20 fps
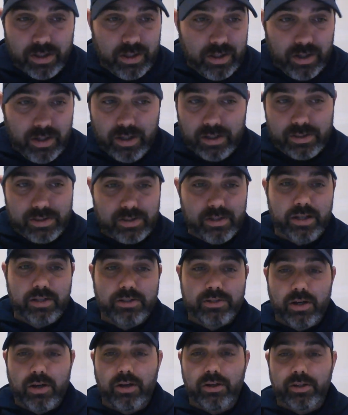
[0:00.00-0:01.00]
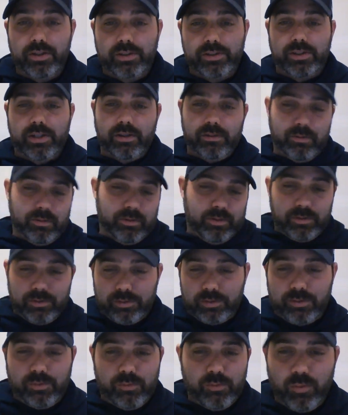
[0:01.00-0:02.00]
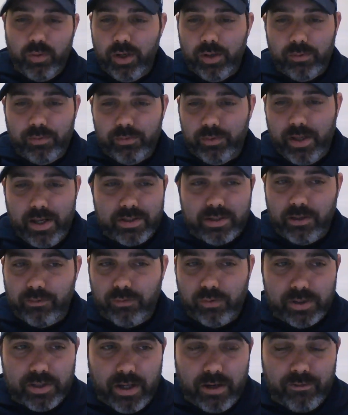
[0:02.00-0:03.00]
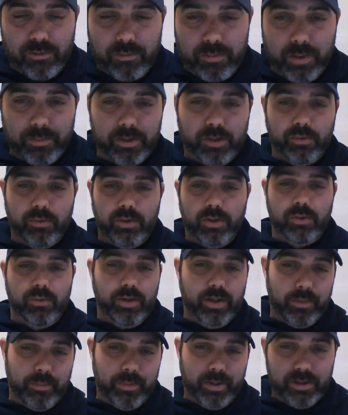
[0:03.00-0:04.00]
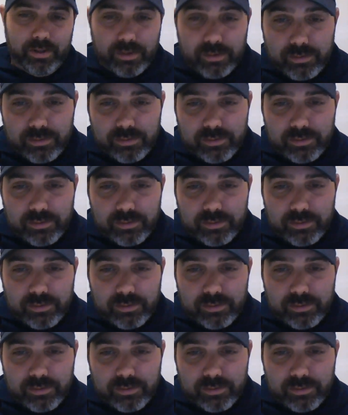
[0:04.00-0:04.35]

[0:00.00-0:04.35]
That's all. It's weird when that stuff works out for me. I'm like, well, wait a minute.